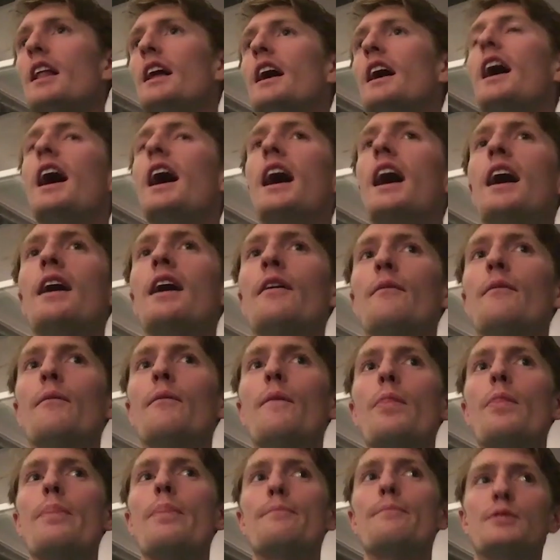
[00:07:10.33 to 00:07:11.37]

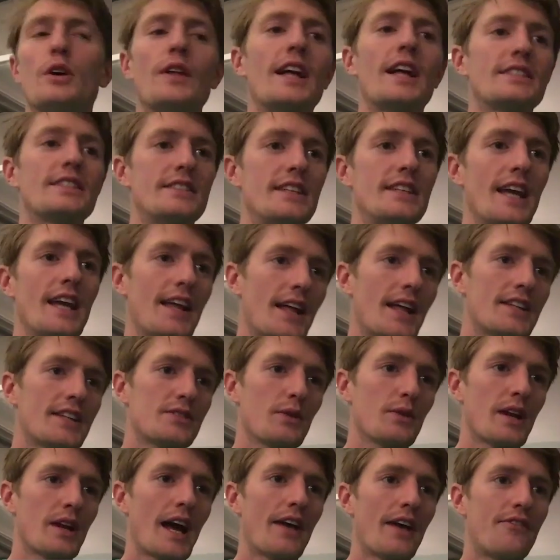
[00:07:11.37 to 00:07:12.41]
So that's
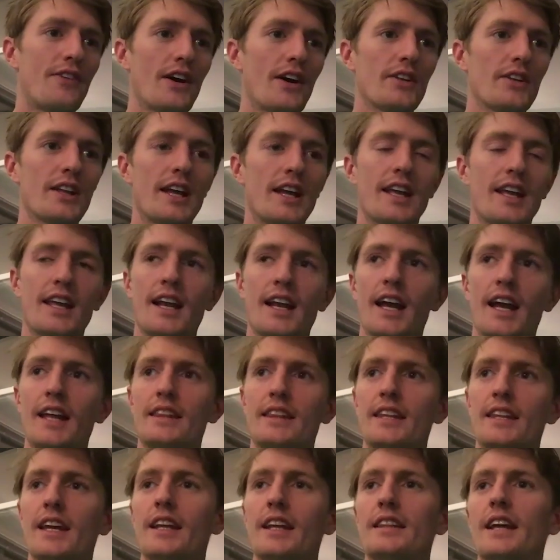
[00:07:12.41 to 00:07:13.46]
what I felt like. And I
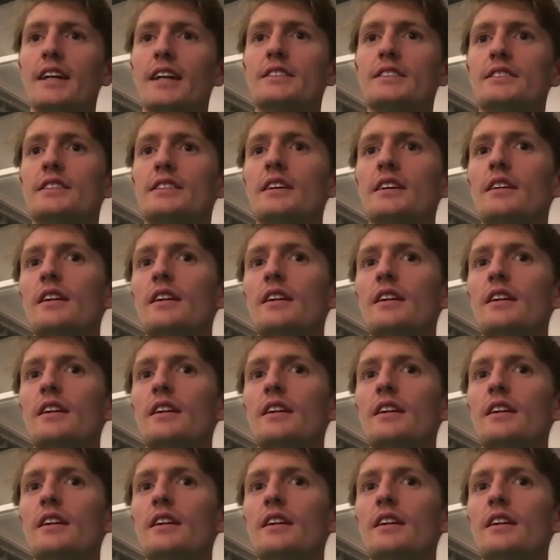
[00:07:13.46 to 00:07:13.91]
think that's